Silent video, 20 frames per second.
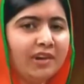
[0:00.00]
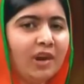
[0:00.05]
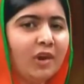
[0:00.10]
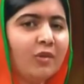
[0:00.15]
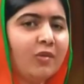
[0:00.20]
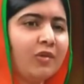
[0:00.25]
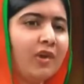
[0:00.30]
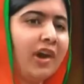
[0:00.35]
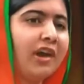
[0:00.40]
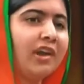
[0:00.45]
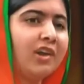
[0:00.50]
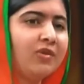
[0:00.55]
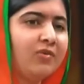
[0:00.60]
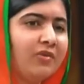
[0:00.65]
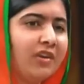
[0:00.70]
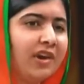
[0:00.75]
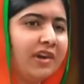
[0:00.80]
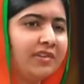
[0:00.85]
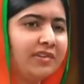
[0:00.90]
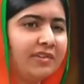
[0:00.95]
a Quranic
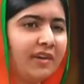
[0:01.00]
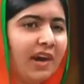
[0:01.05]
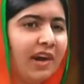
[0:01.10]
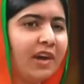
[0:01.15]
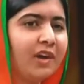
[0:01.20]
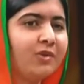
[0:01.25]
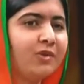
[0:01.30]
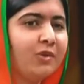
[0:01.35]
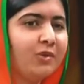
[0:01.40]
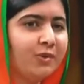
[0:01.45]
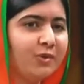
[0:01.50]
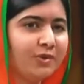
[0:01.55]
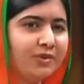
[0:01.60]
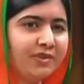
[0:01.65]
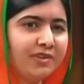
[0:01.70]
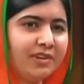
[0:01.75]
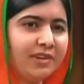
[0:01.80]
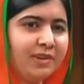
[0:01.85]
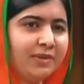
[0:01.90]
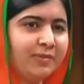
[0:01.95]
verse, Ayatul
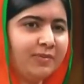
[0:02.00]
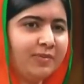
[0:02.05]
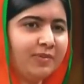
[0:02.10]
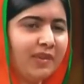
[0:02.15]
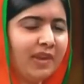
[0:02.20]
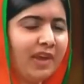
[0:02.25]
Kursi,